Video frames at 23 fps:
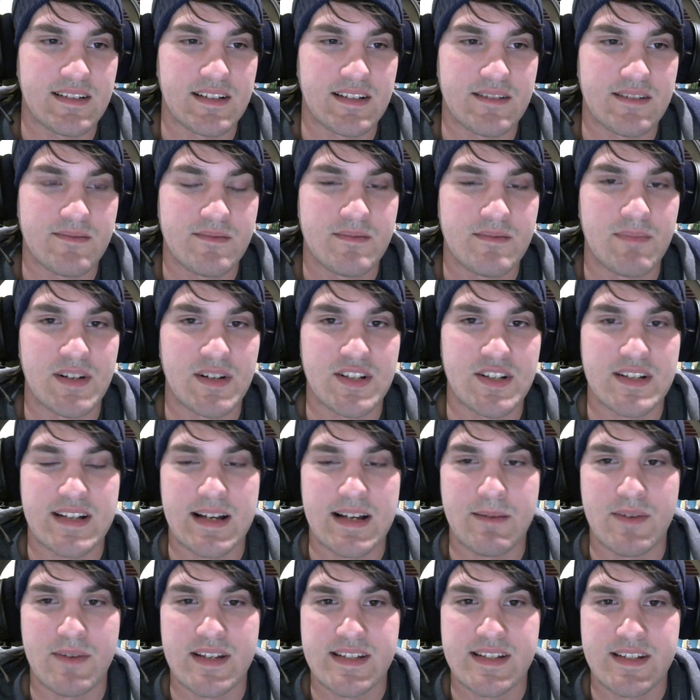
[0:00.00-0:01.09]
bunch of time
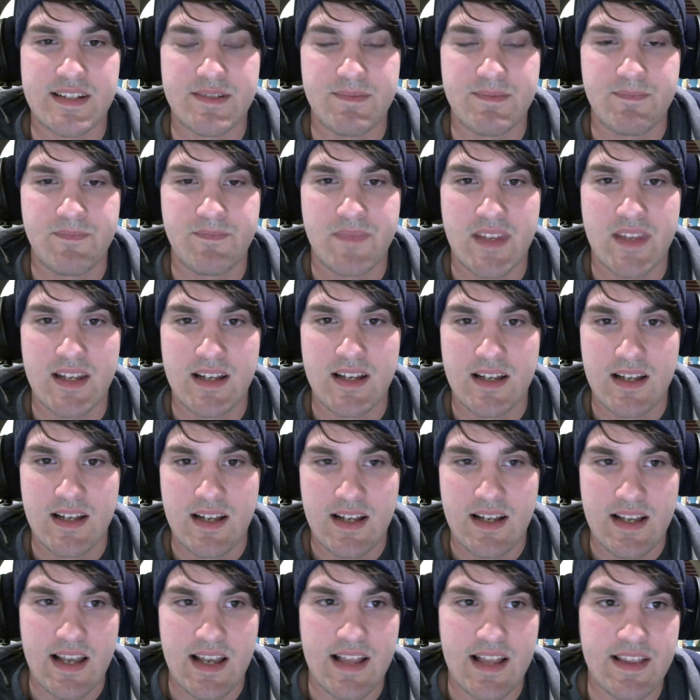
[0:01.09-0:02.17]
wasted.
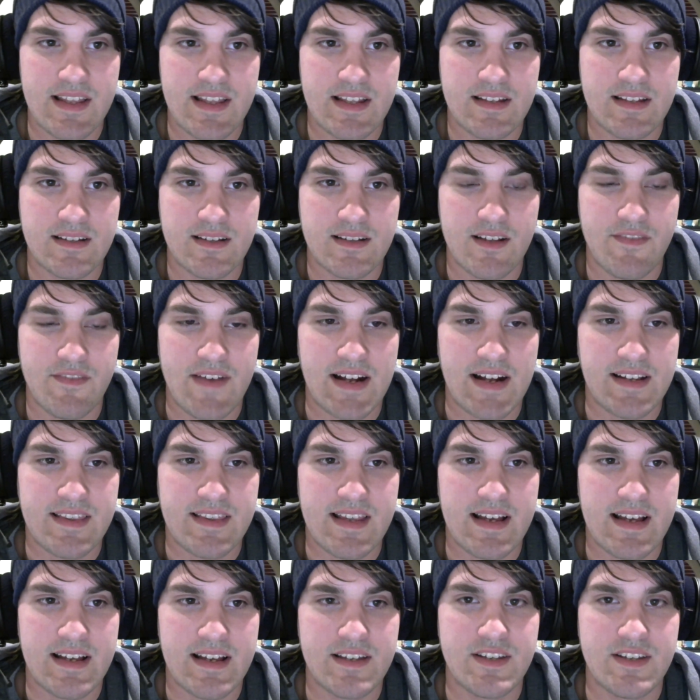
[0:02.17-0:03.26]
And then the fact
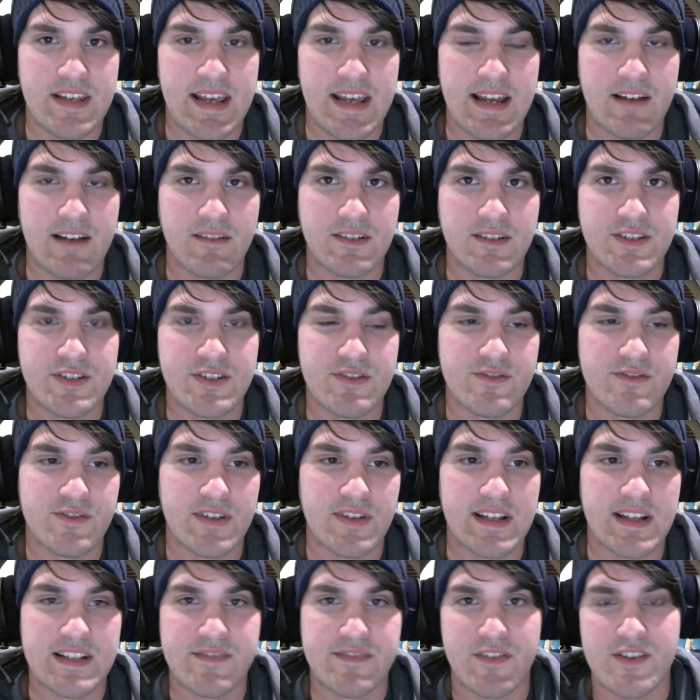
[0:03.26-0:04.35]
that you can't choose who
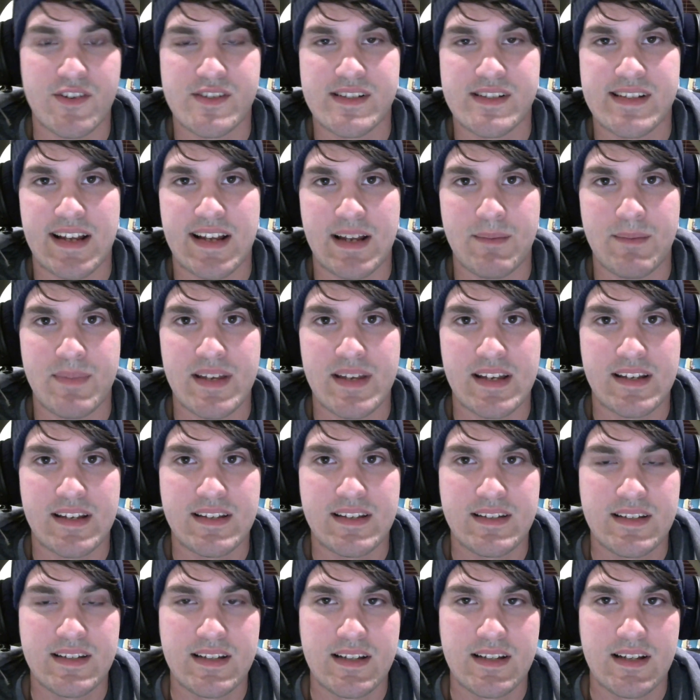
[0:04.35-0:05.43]
gets first and second pick.
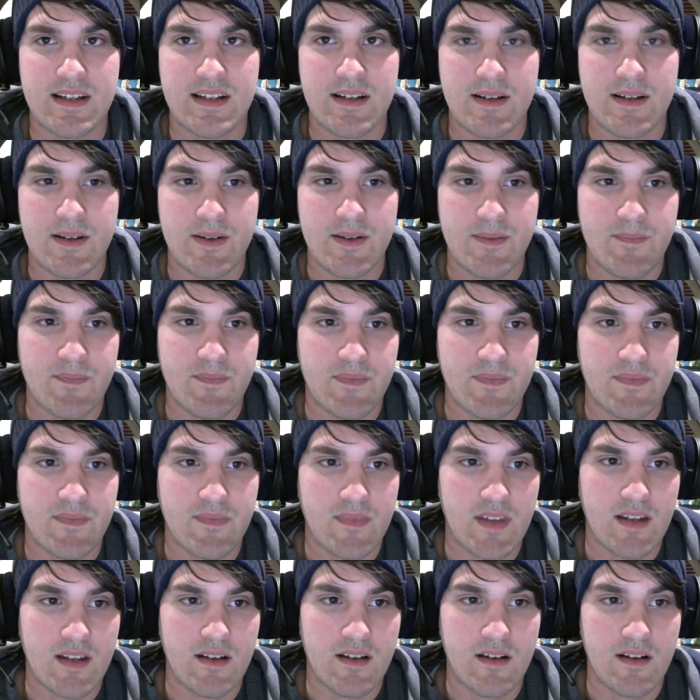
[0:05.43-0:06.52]

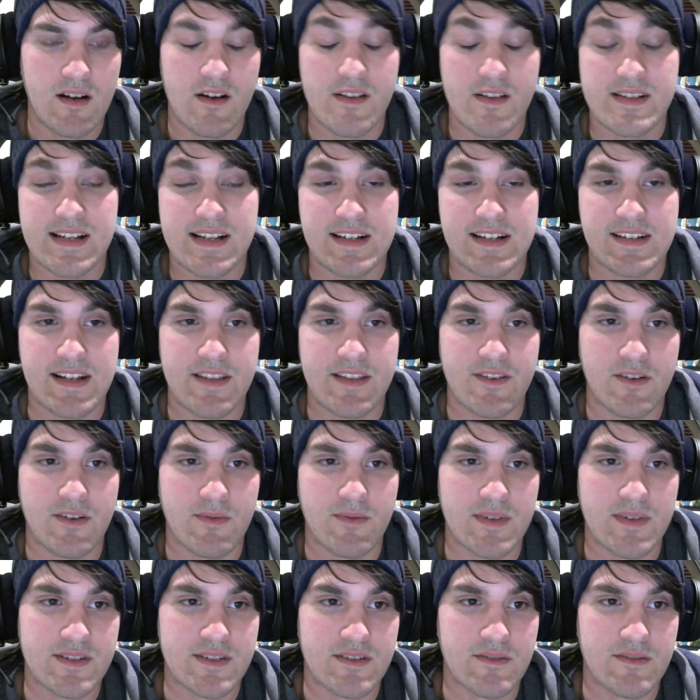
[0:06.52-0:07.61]
Oh, there's actually a third one
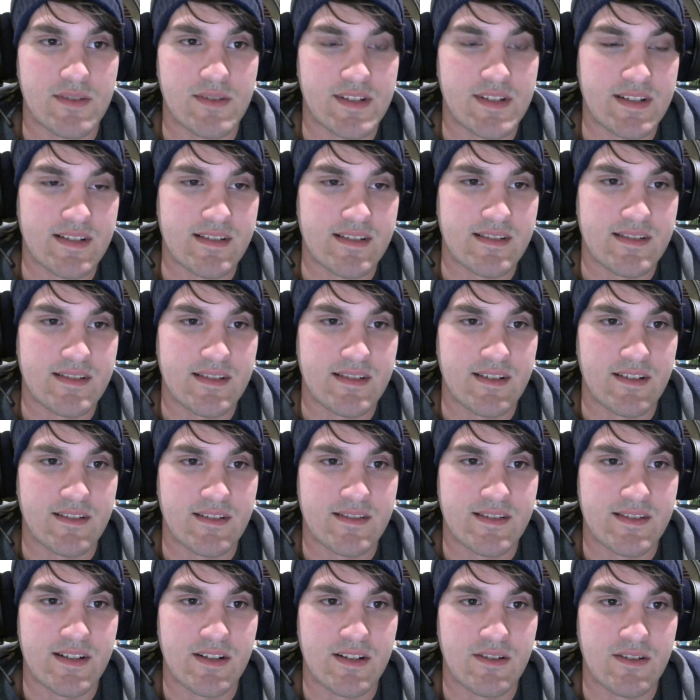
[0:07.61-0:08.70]
too, which is there's
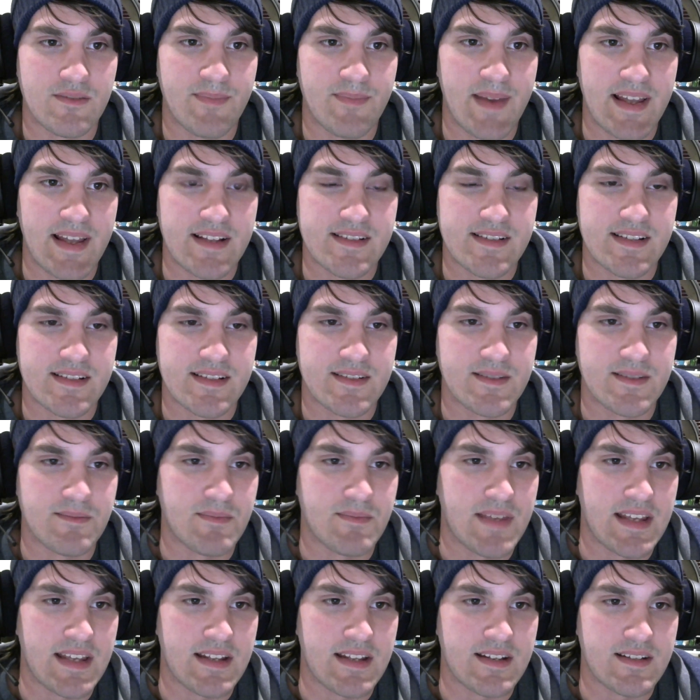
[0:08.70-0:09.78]
no ban system
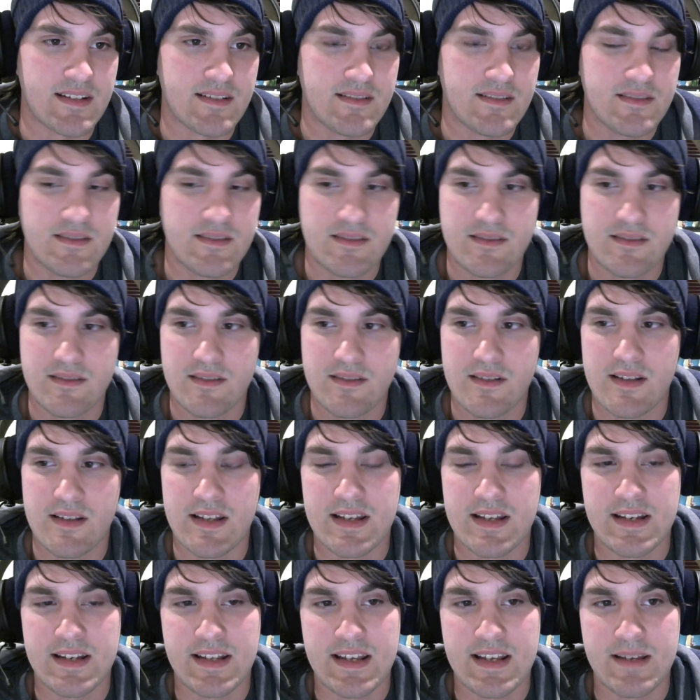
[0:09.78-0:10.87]
in the
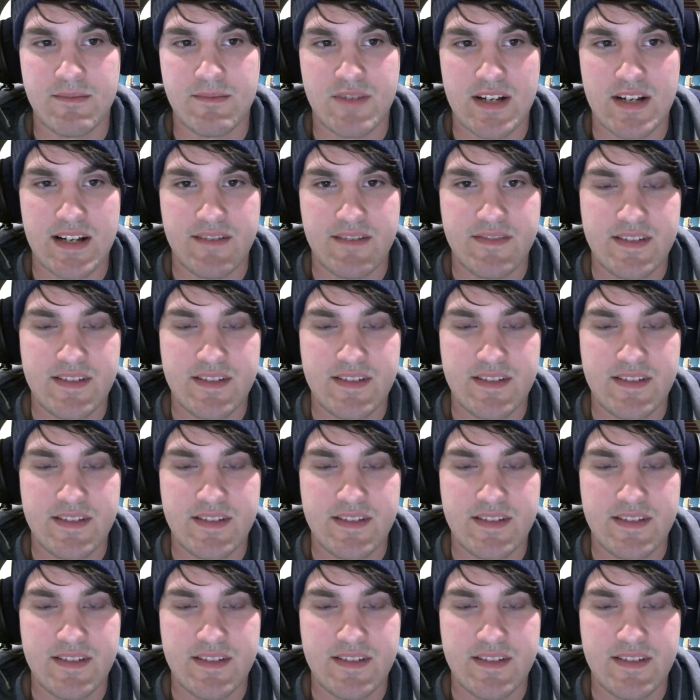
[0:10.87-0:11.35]
in-game draft.